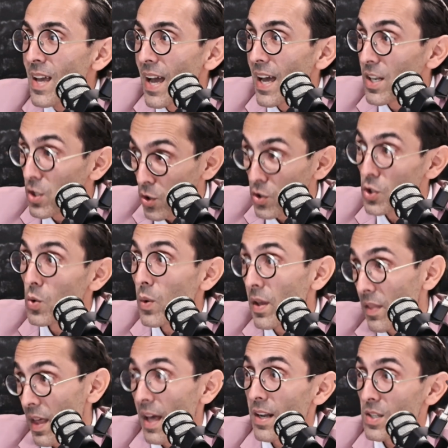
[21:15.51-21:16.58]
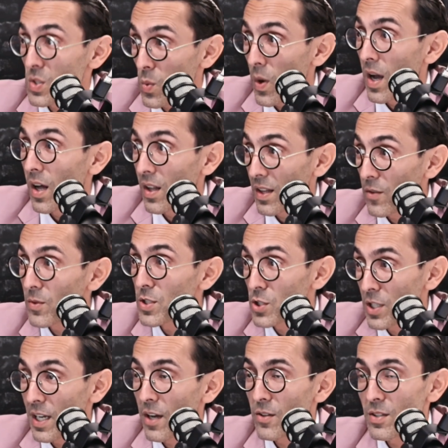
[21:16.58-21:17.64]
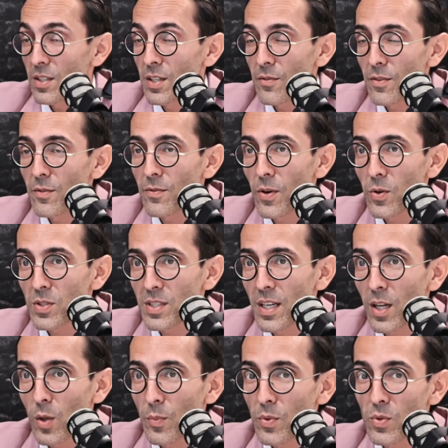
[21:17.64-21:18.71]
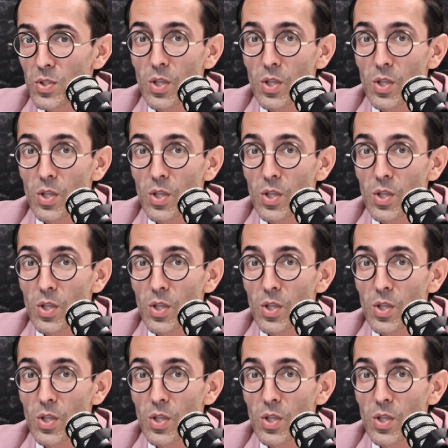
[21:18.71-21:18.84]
And you're doing that as well and reaching out to different folks to help you.